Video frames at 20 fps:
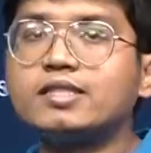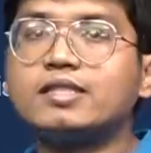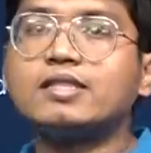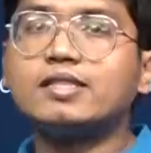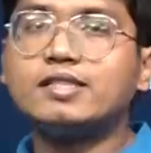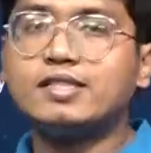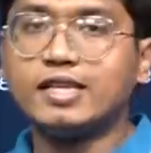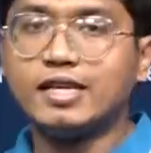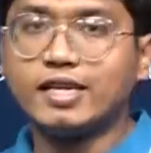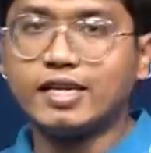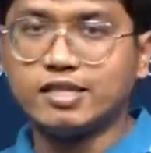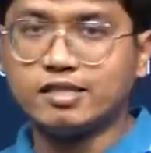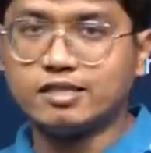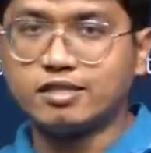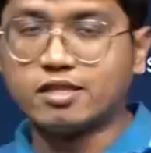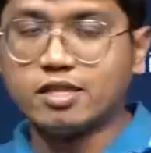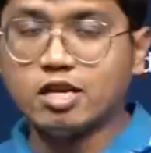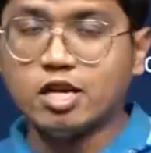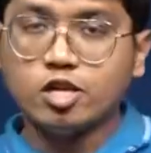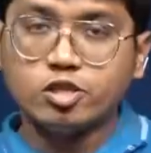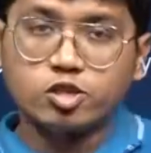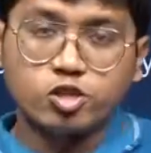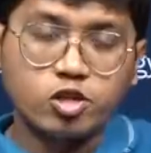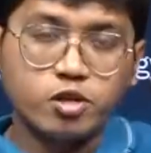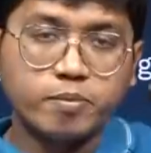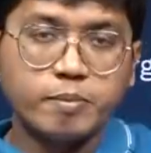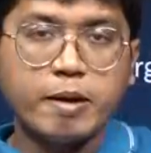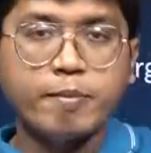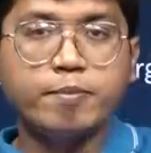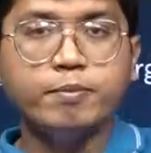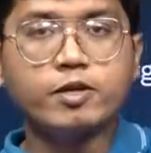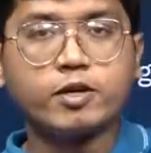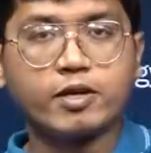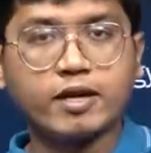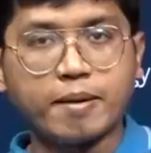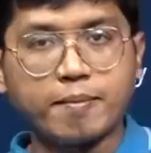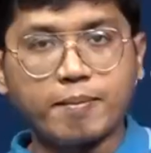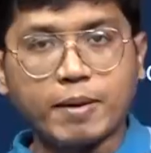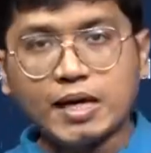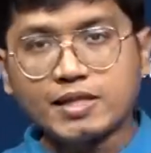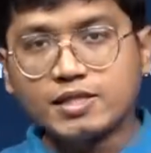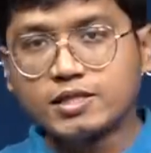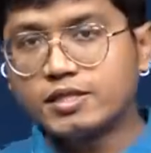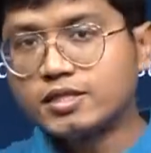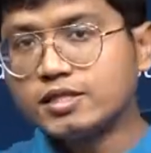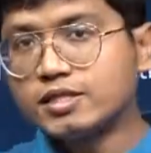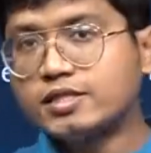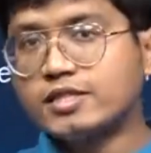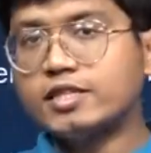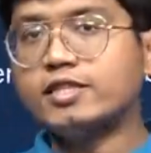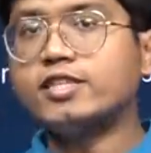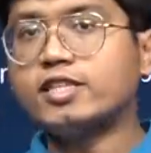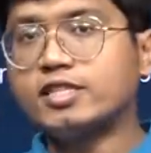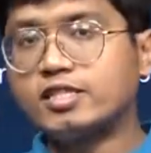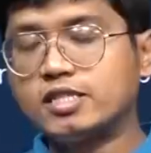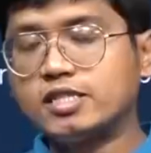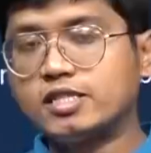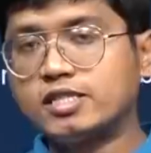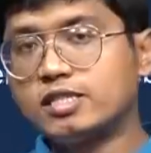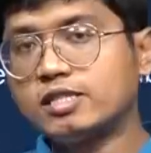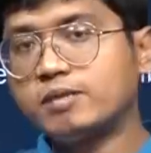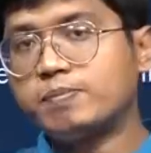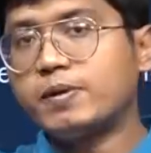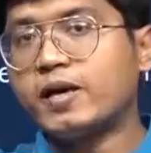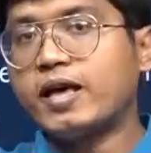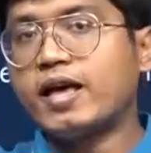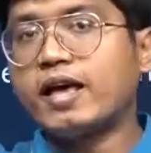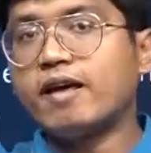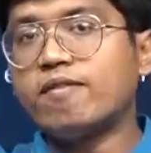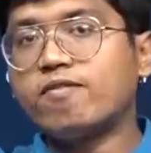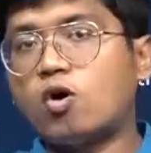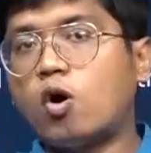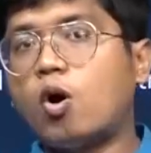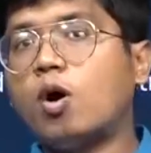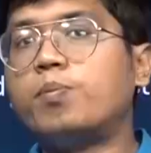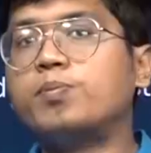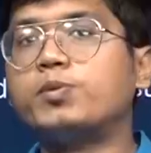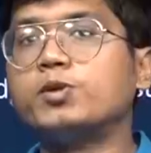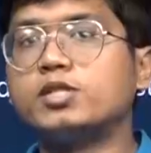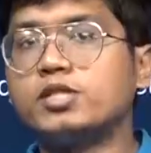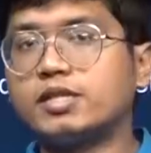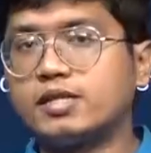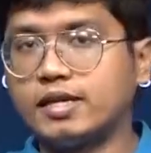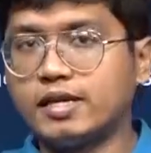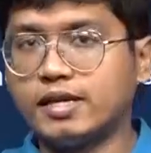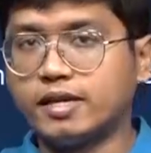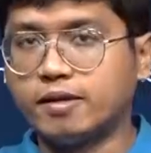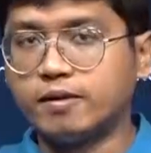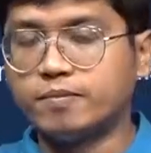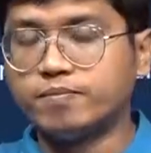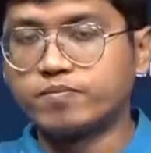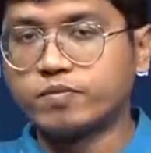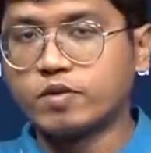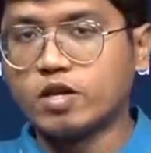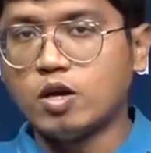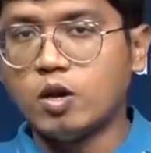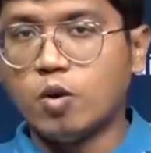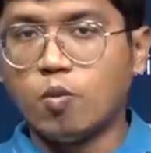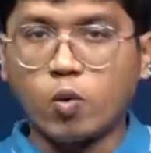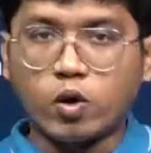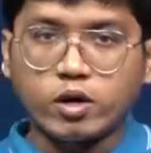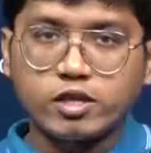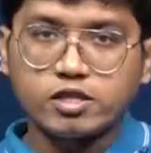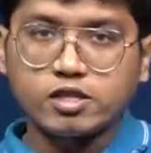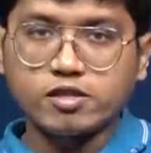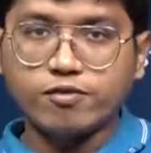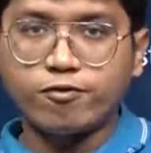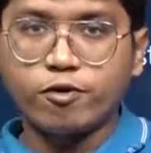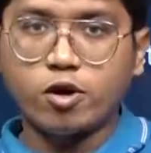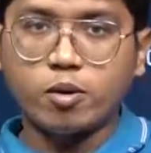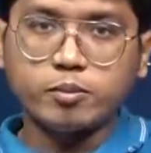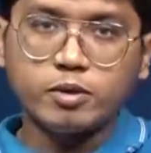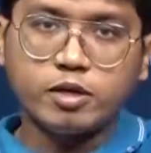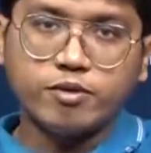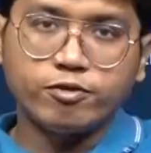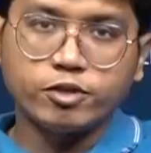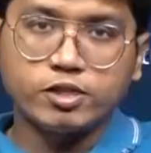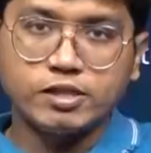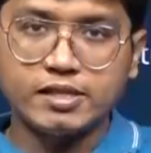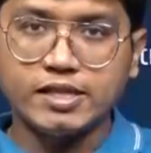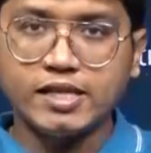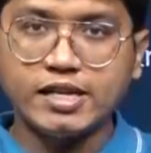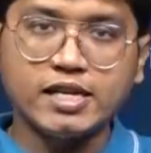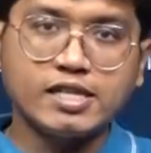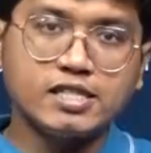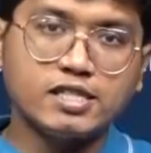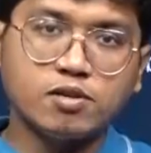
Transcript: in series. So remember, capacitance and resistors behave oppositely. What is the formula for series